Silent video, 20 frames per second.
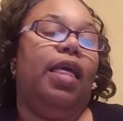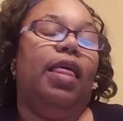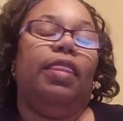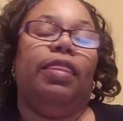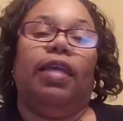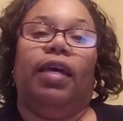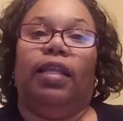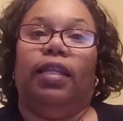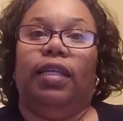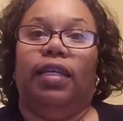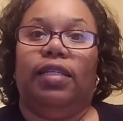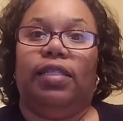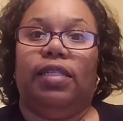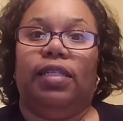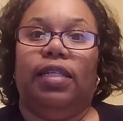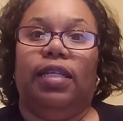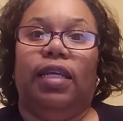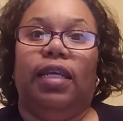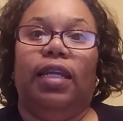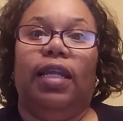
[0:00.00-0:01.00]
that
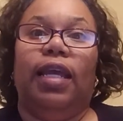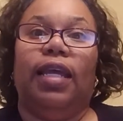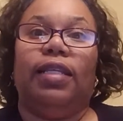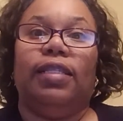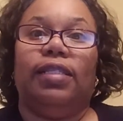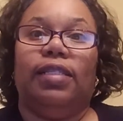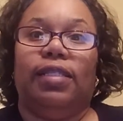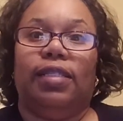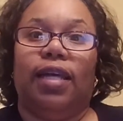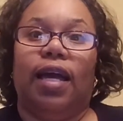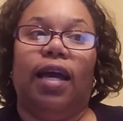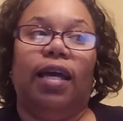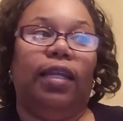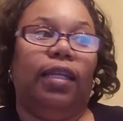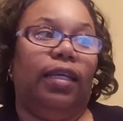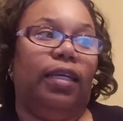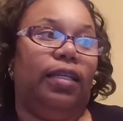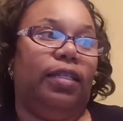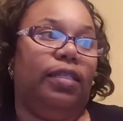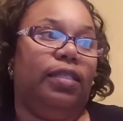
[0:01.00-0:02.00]
listening and
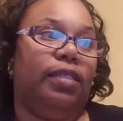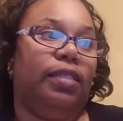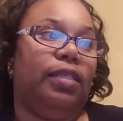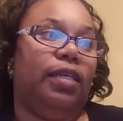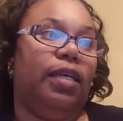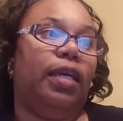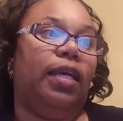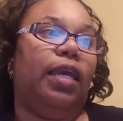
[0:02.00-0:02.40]
silence